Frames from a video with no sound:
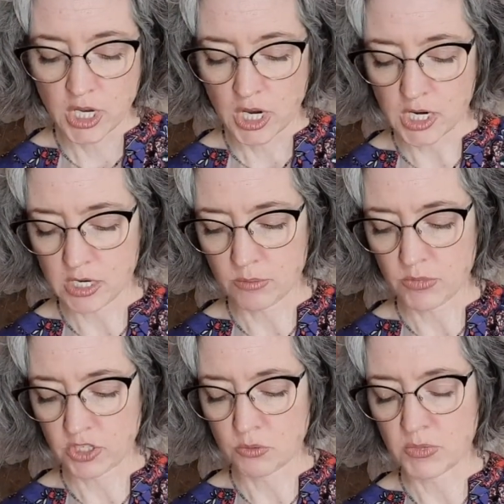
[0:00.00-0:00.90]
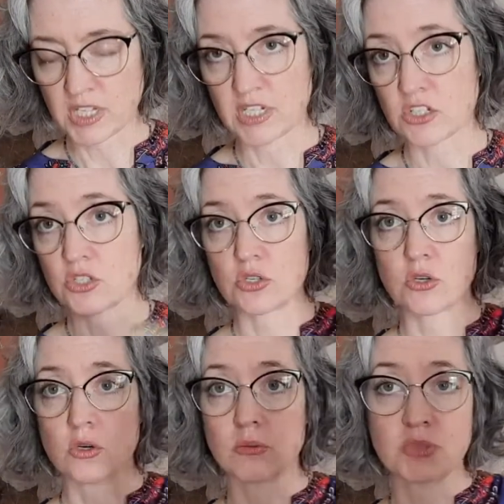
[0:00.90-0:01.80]
um, you may need
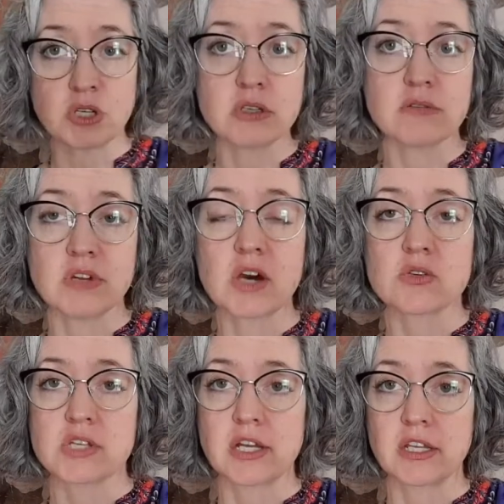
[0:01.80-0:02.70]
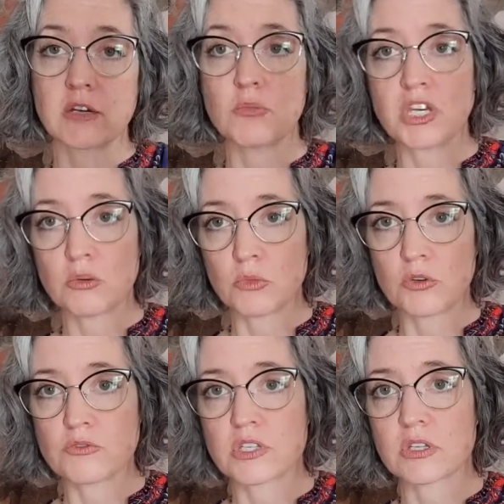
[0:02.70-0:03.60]
to be now silent and make your
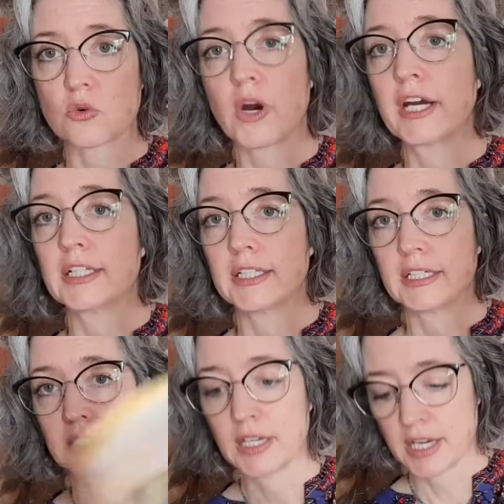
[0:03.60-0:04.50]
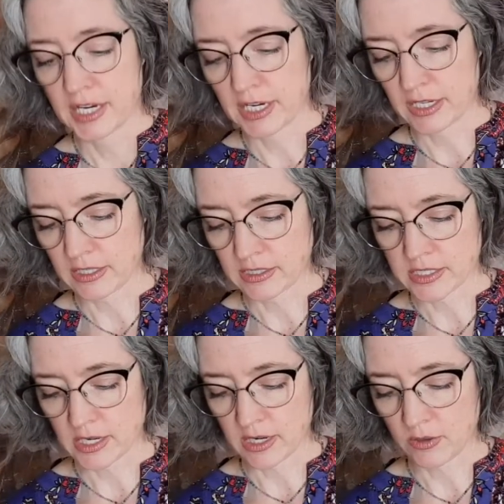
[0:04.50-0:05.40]
moves quietly. And,
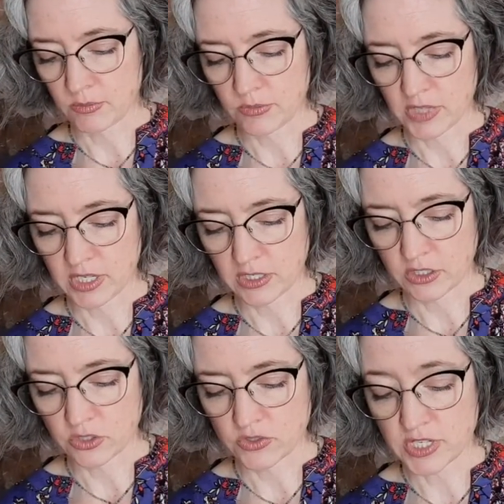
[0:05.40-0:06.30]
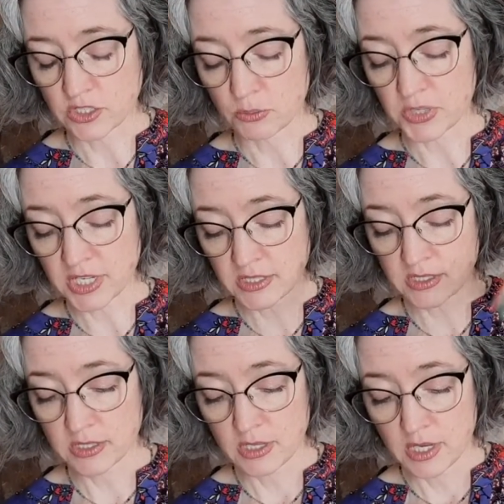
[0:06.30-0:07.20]
um, and you said your
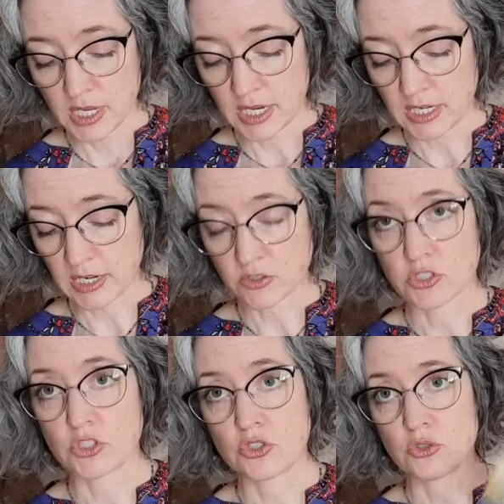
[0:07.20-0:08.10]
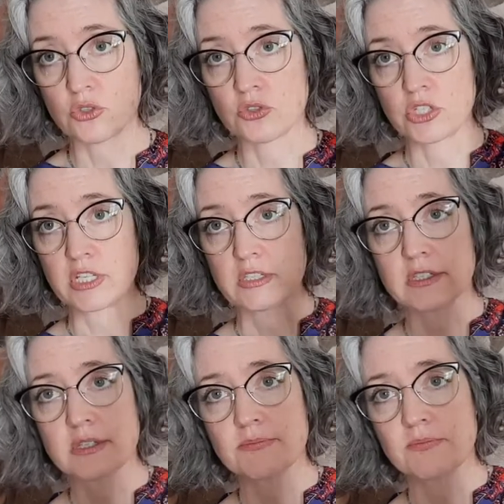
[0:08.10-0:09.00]
piece, and now just do your
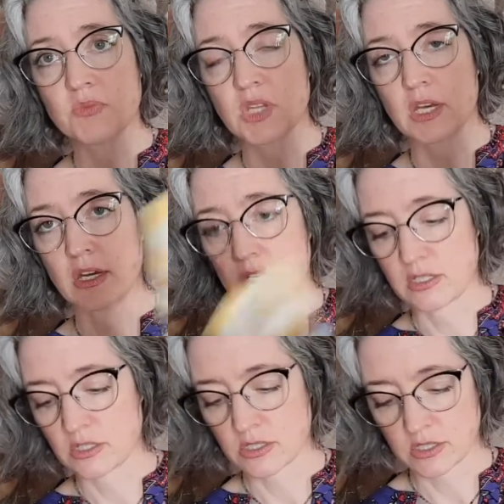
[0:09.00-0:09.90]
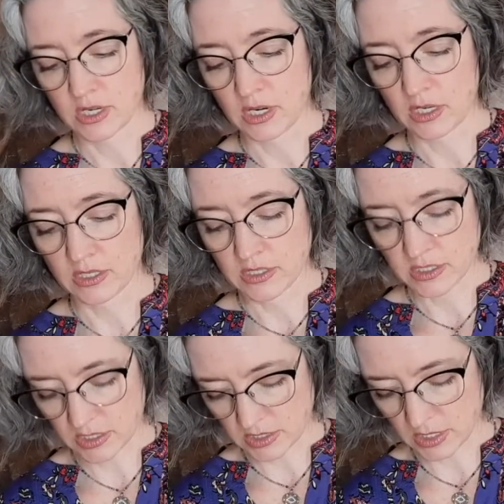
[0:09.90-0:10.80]
deeds. And uh, this,
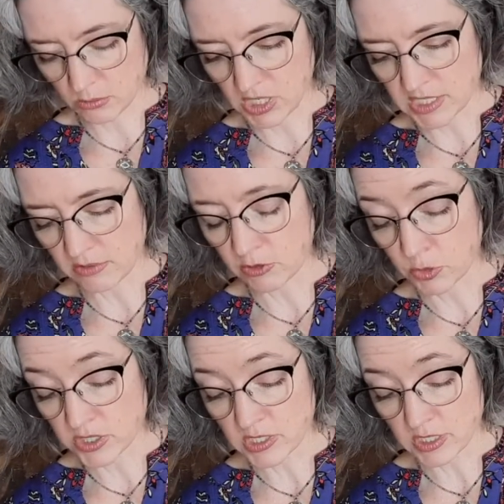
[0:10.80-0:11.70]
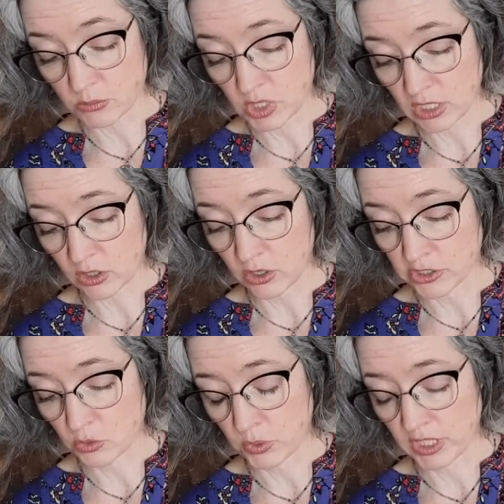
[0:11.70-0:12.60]
this can be, Seven of Voices can be a call
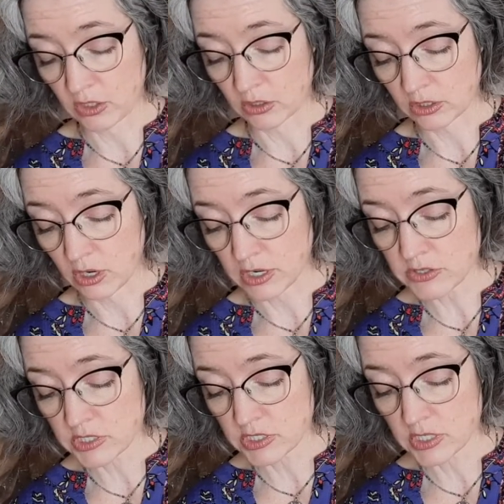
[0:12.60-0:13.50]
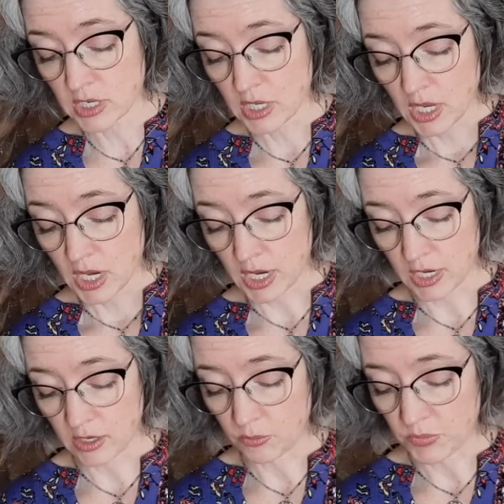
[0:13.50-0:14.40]
to win at all costs.
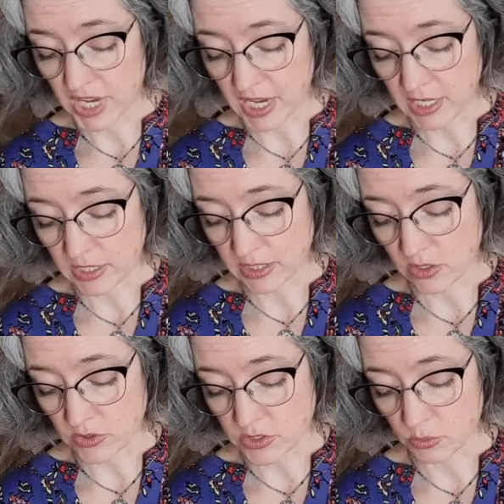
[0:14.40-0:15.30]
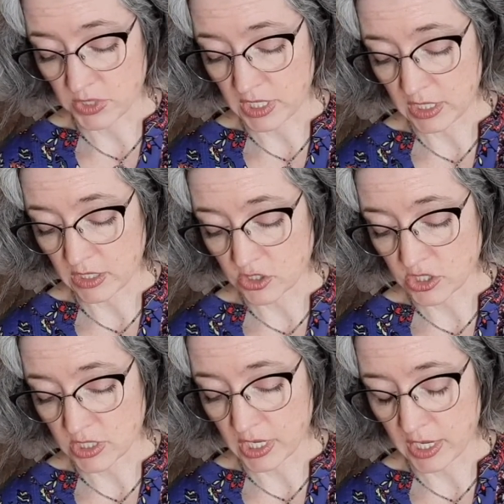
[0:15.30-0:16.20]
Um, and it can also be
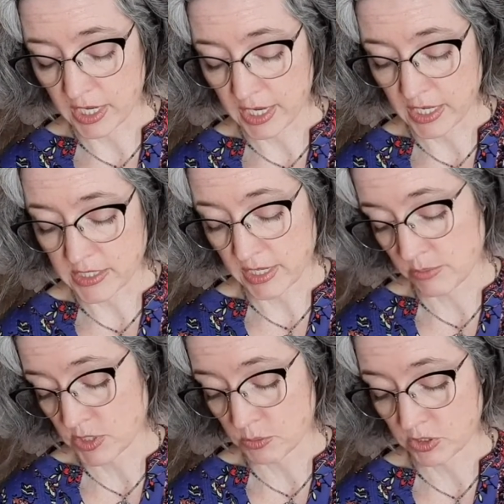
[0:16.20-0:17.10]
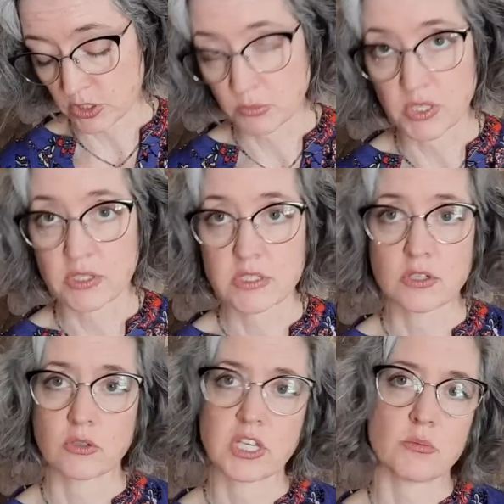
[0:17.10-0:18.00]
just a heads up someone could be
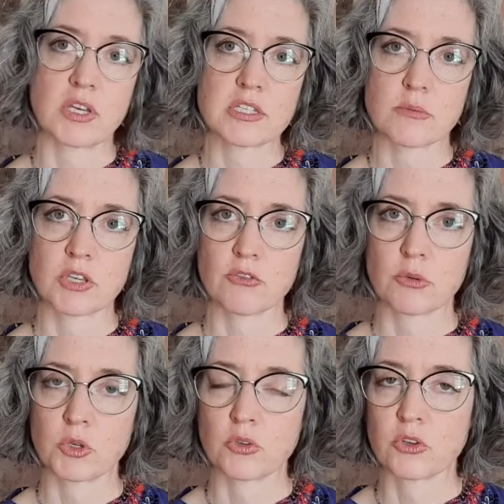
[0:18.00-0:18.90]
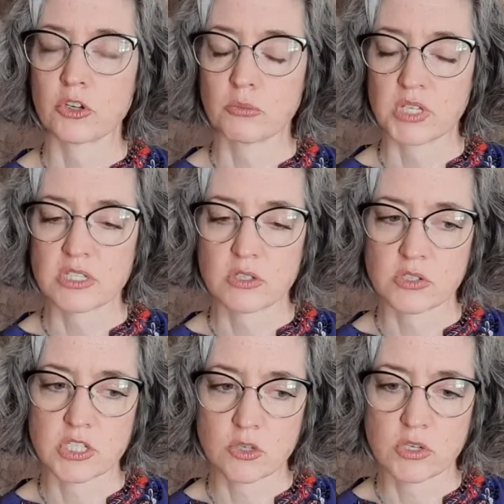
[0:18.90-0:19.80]
still keeping something from you there could be still
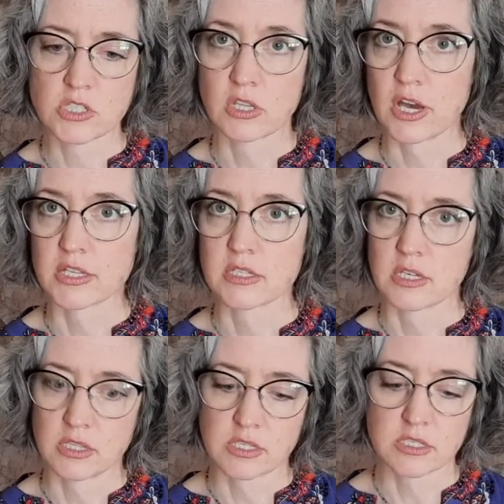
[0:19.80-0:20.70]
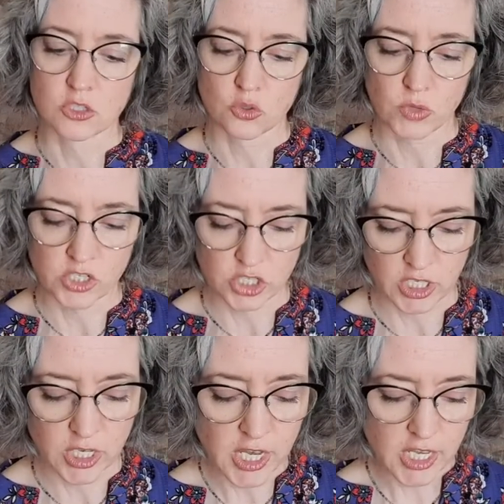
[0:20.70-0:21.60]
secrets and lies in this
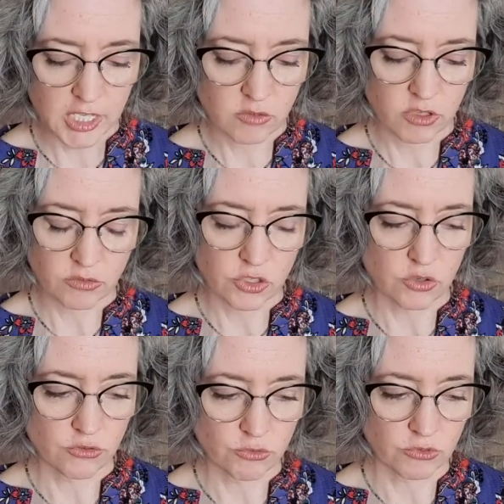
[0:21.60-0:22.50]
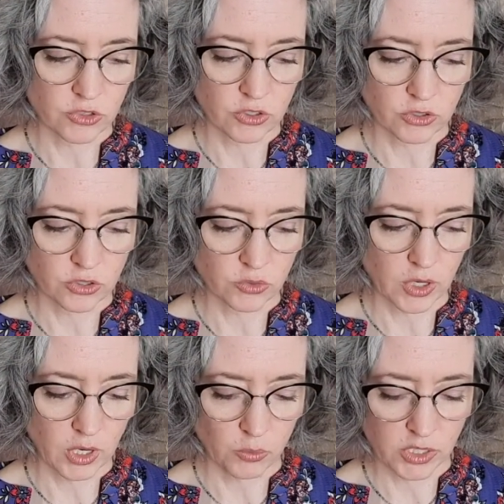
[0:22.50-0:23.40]
situation even if you've revealed
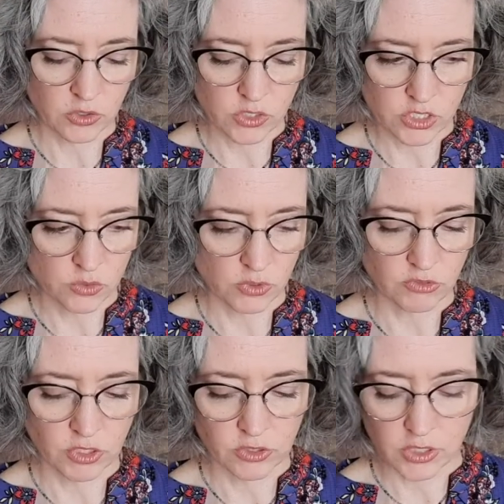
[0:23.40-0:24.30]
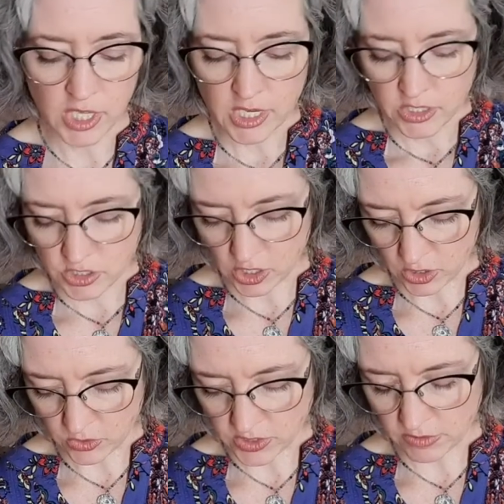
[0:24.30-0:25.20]
uh, what you need to reveal
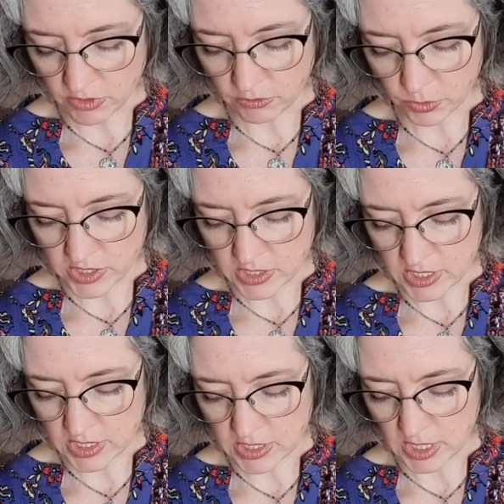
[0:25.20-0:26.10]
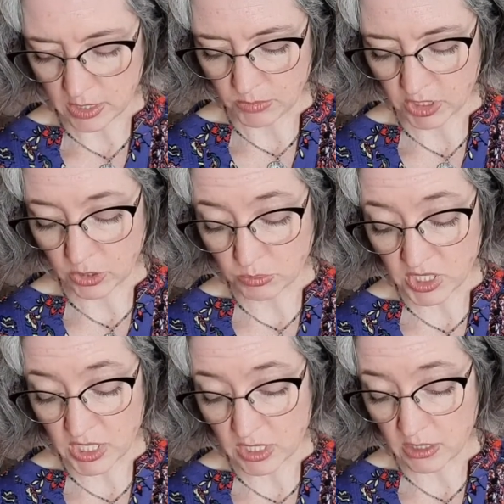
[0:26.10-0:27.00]
so seven of voices um, it could
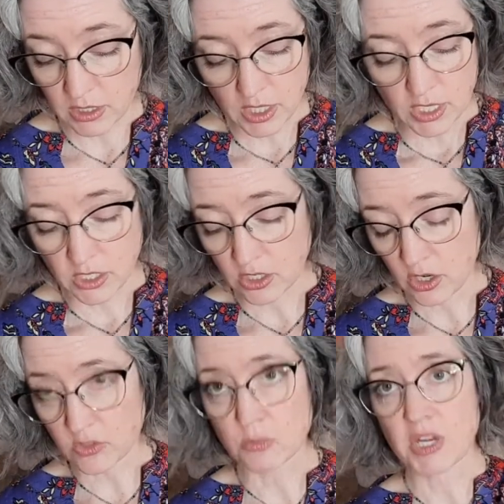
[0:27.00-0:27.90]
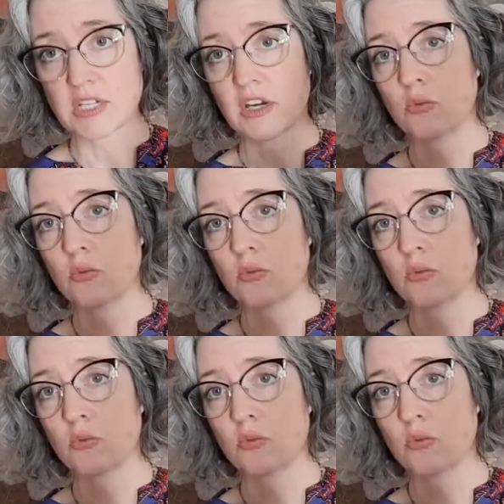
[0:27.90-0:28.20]
be you know, depending on